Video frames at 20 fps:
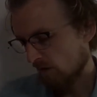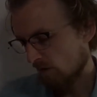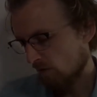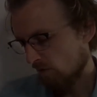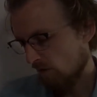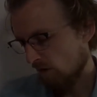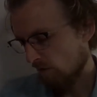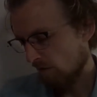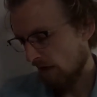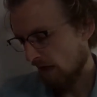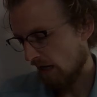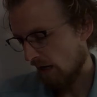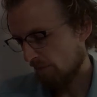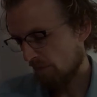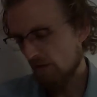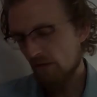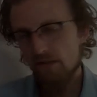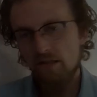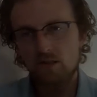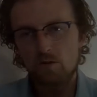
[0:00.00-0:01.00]
Well, what
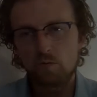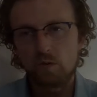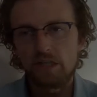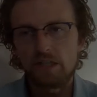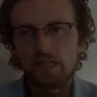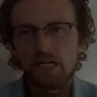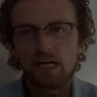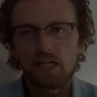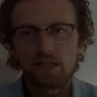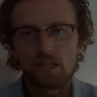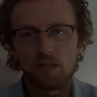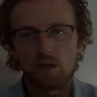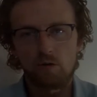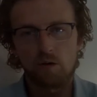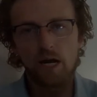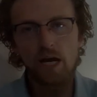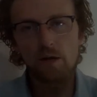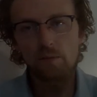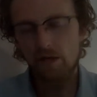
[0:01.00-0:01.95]
happens is we take the array,